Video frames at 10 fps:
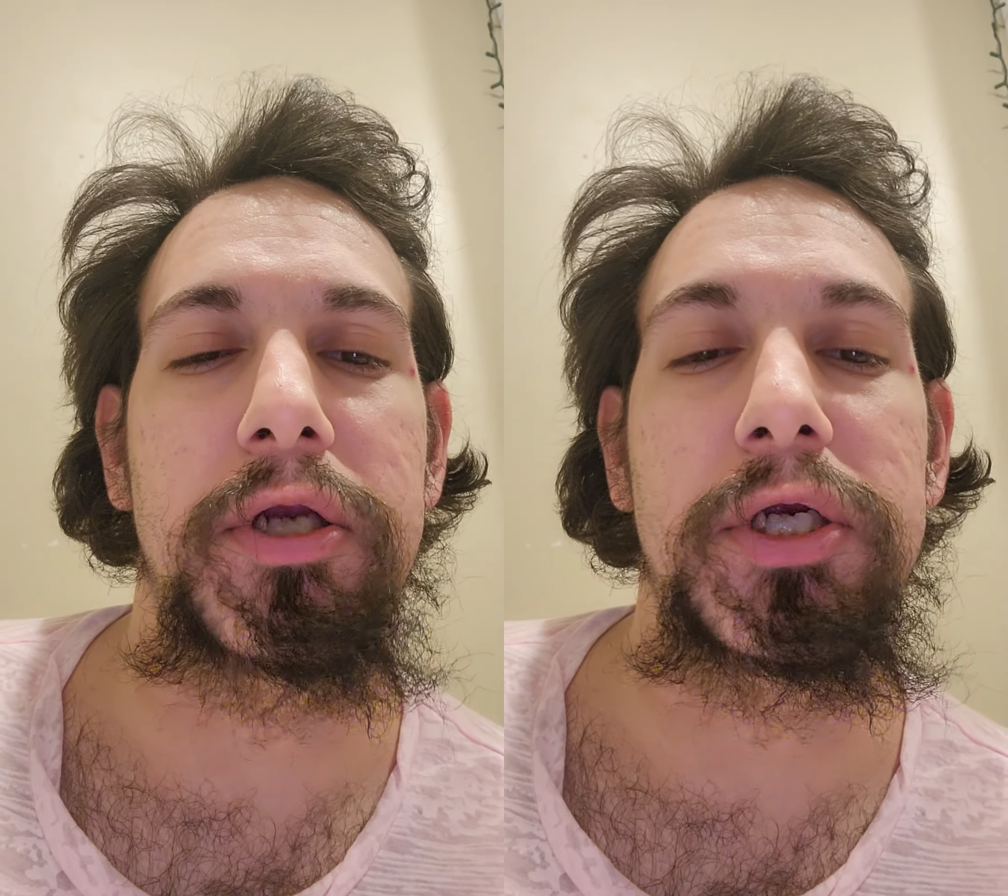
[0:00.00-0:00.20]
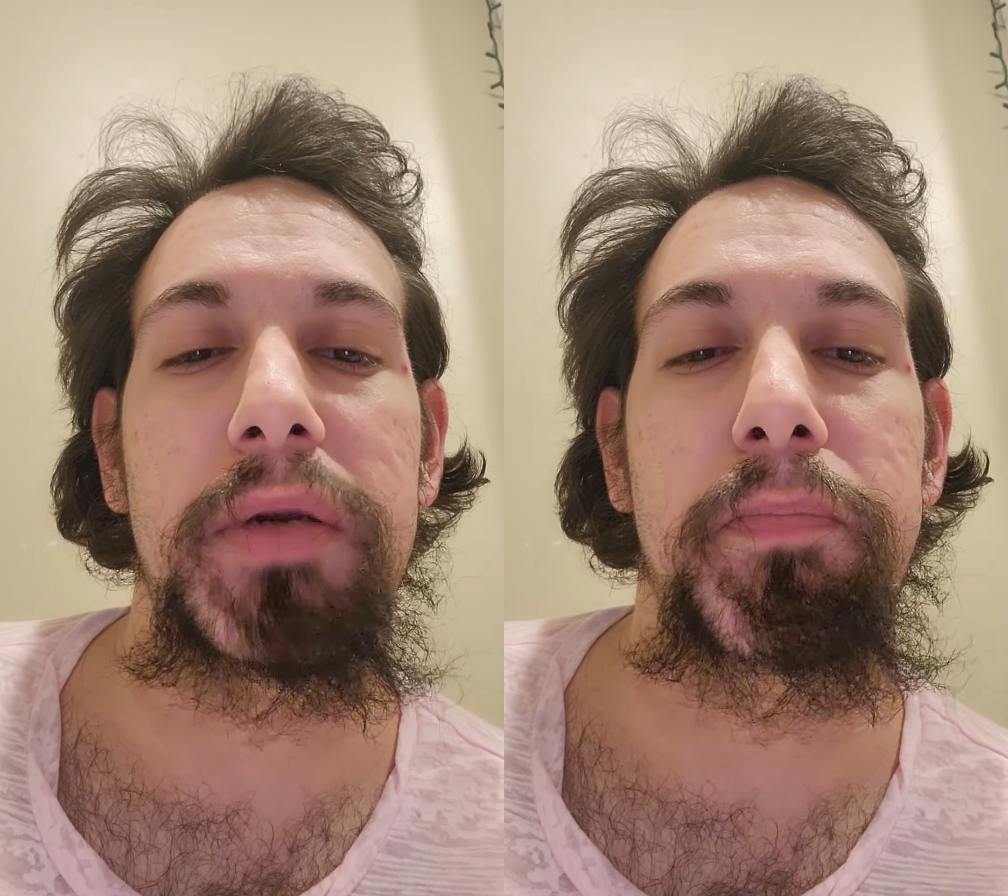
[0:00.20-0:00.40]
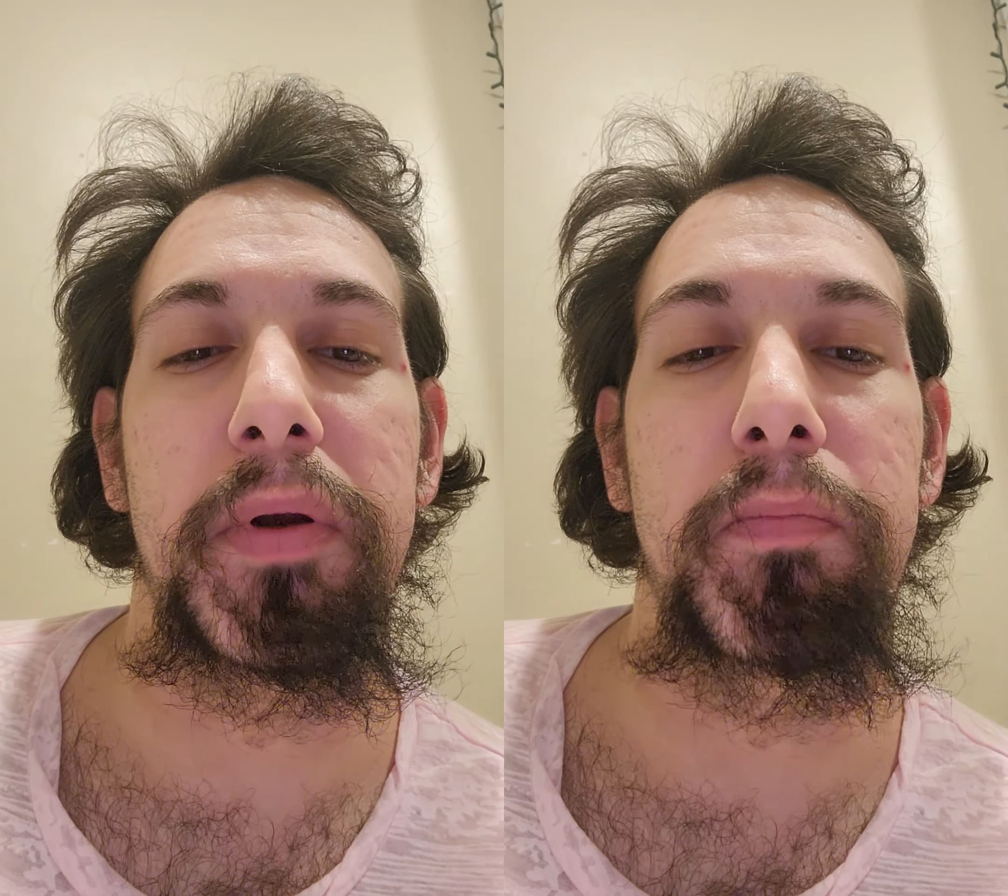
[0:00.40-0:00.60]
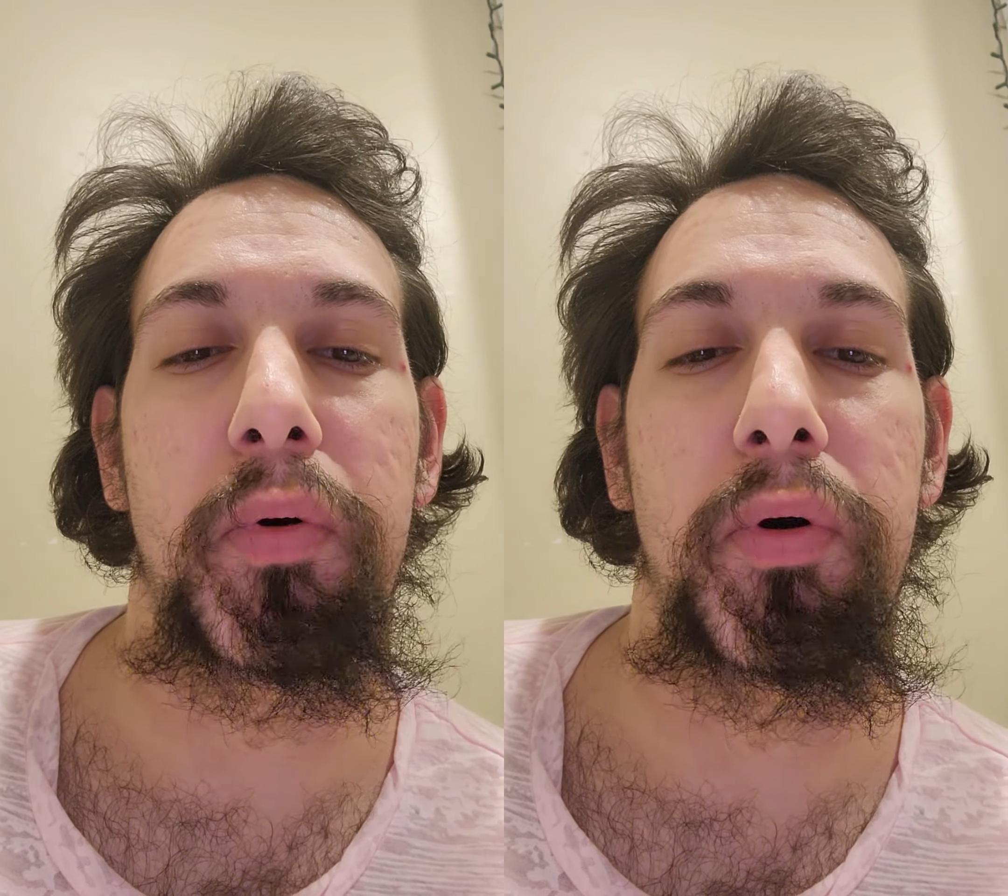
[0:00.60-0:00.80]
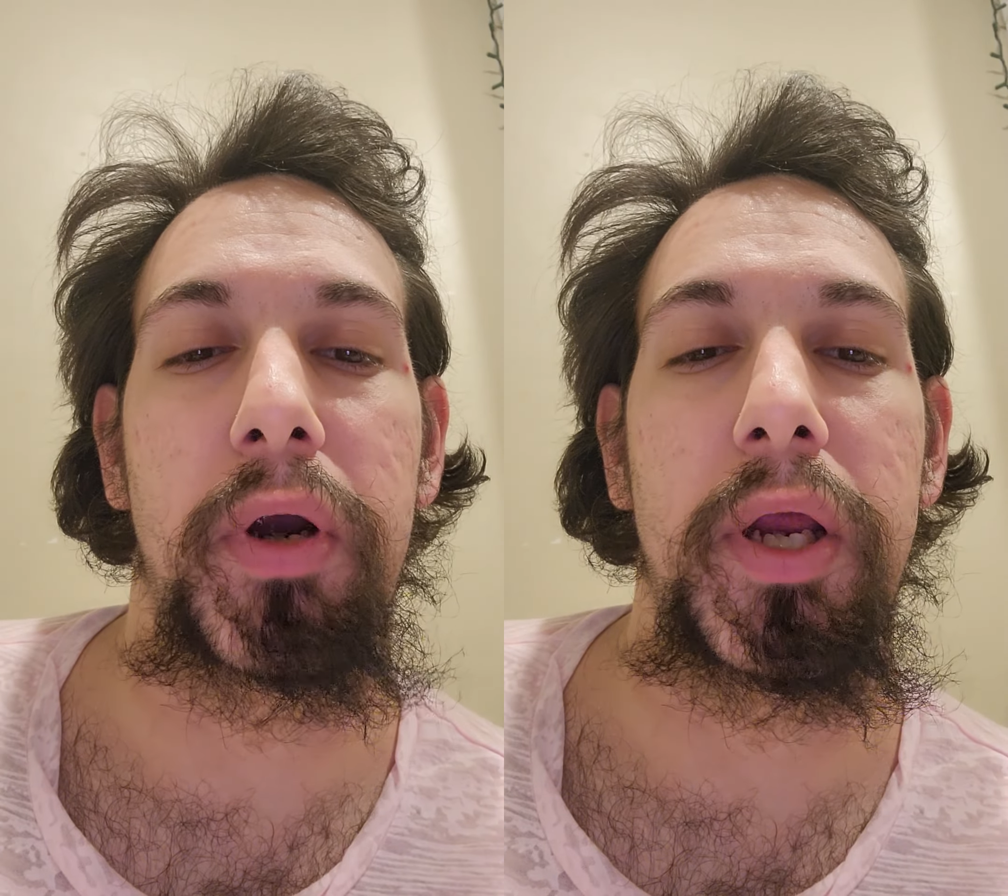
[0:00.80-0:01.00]
cheap and
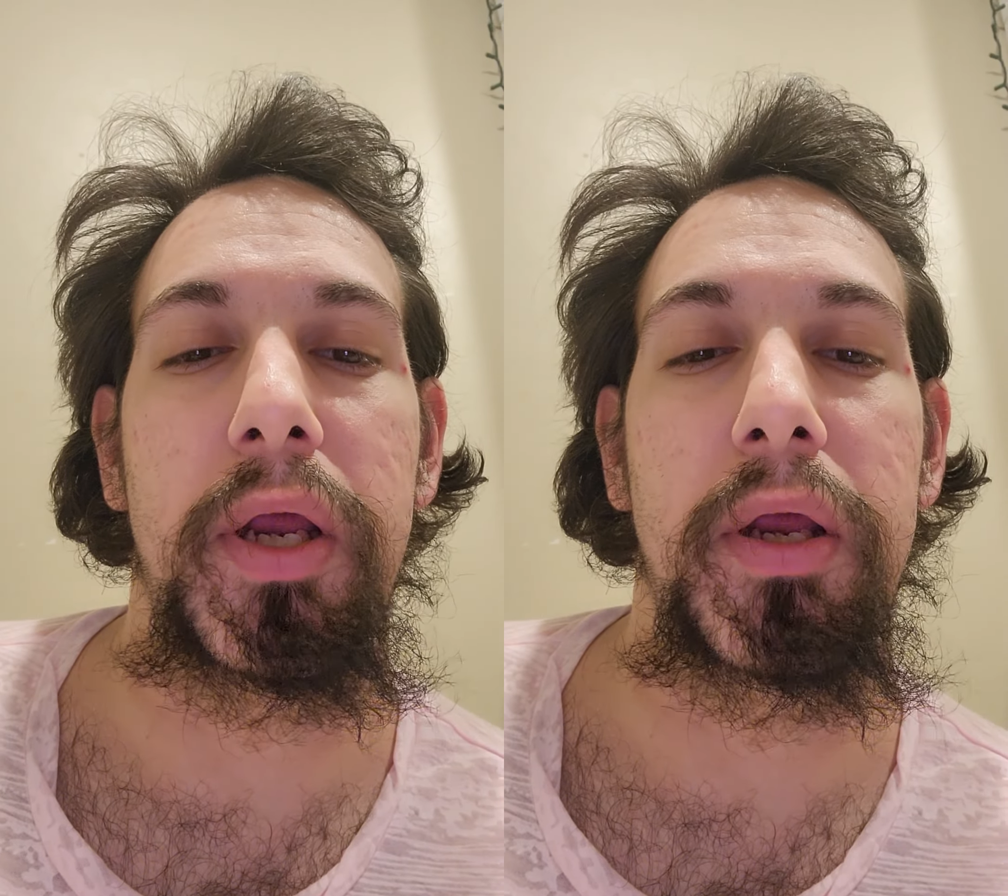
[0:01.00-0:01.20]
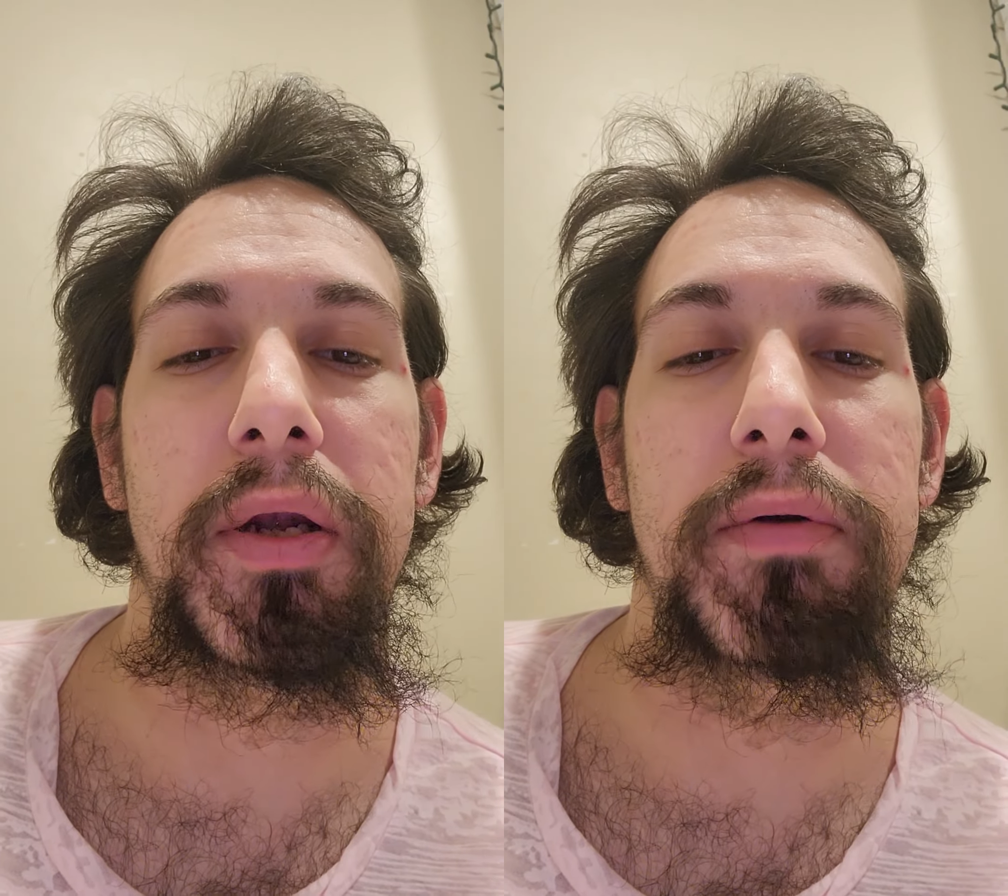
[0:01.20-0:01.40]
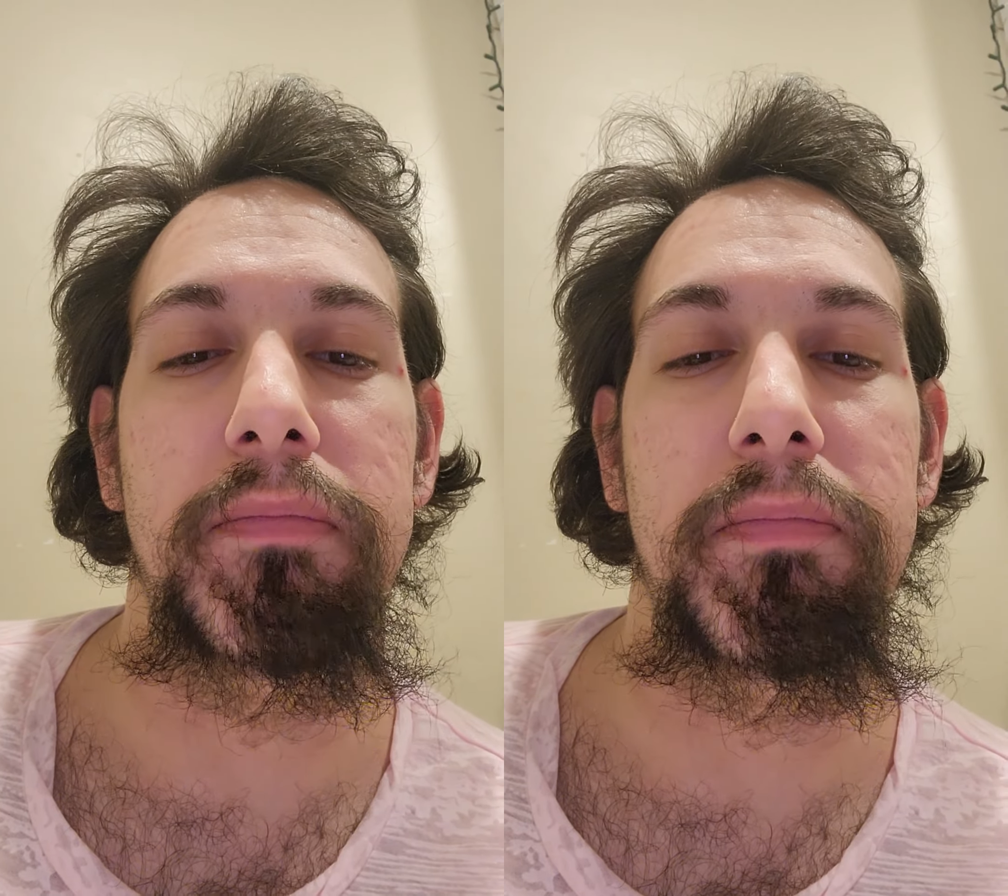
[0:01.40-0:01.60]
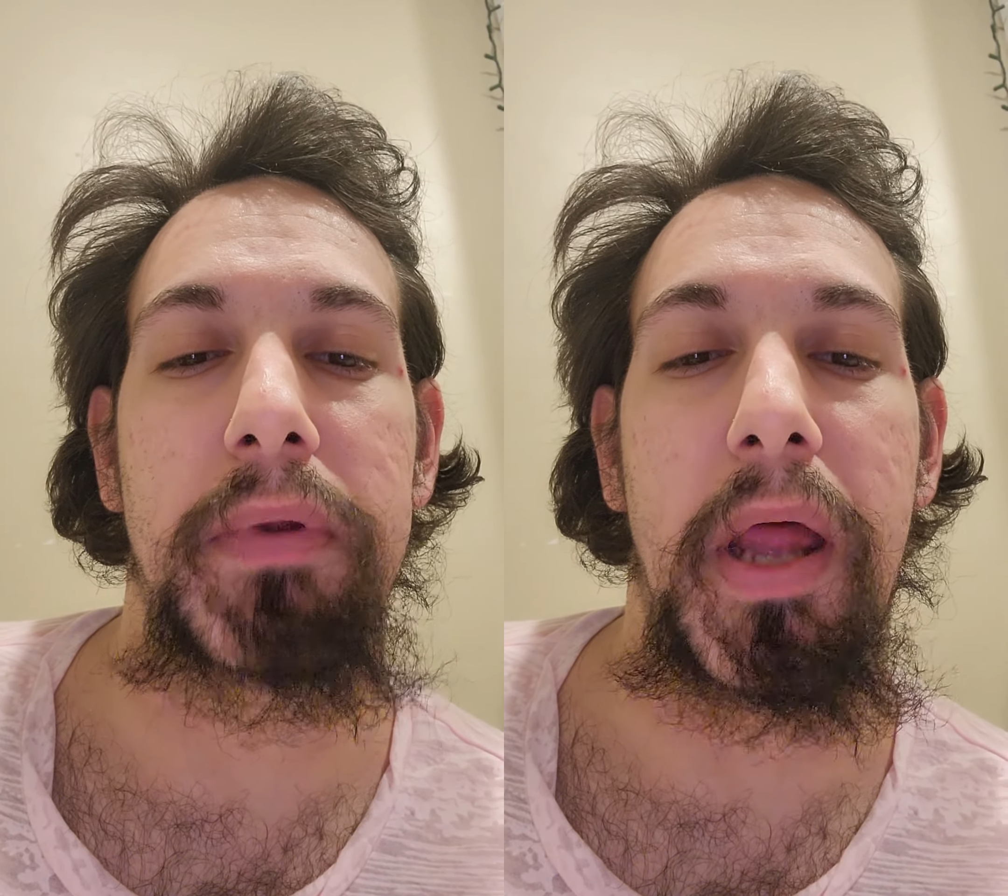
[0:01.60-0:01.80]
boring and